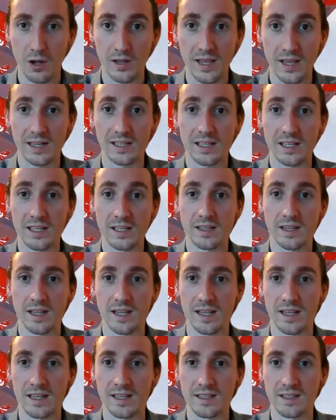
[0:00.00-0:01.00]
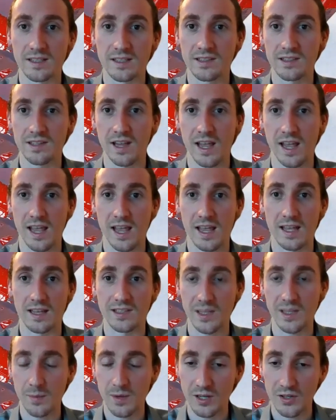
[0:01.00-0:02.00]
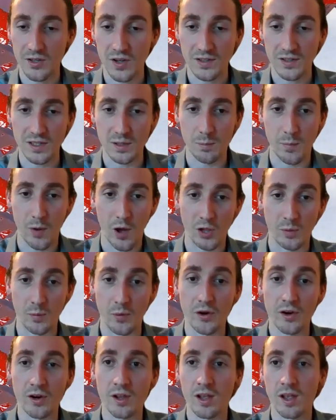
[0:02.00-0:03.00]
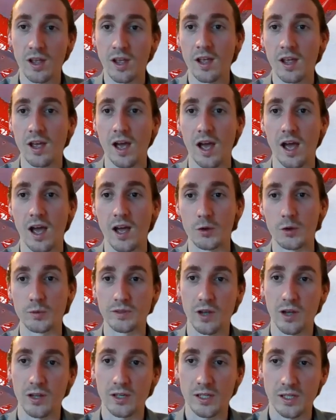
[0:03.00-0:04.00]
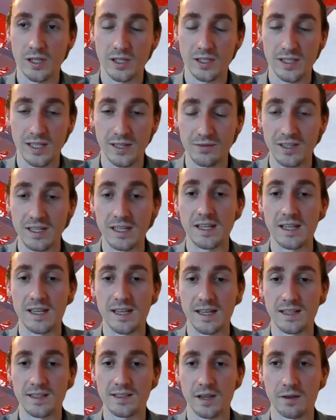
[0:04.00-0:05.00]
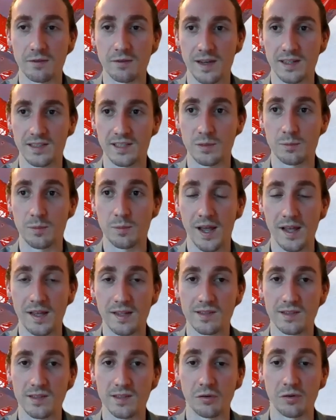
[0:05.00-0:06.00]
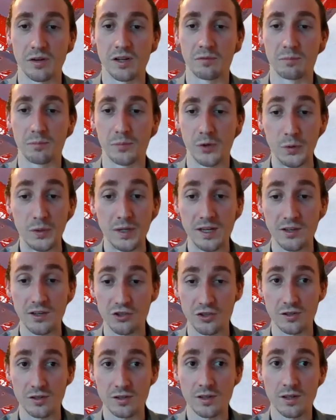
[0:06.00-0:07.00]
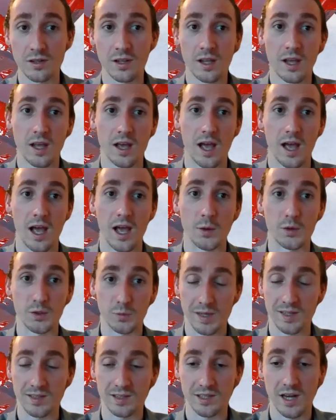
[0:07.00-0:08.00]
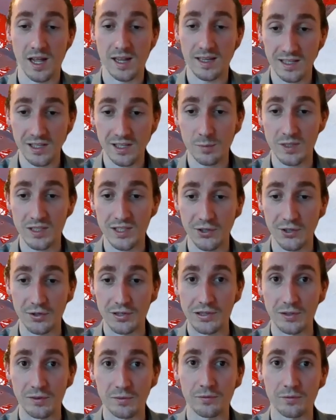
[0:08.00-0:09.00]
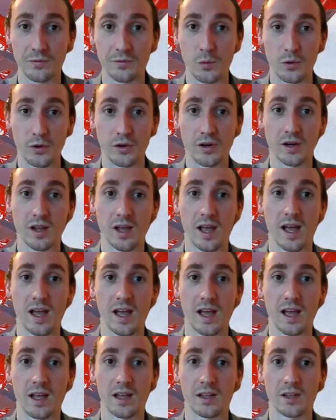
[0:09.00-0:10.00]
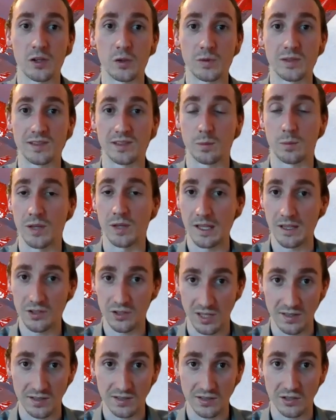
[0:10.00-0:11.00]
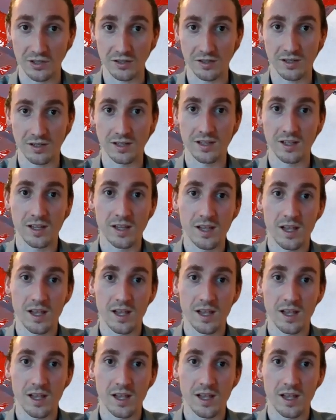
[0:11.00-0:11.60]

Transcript: polyaniline is a semiconducting polymer uh, whose conductivity is affected by its degree of protonation. Uh, which makes it an ideal material for uh, use as a pH sensor.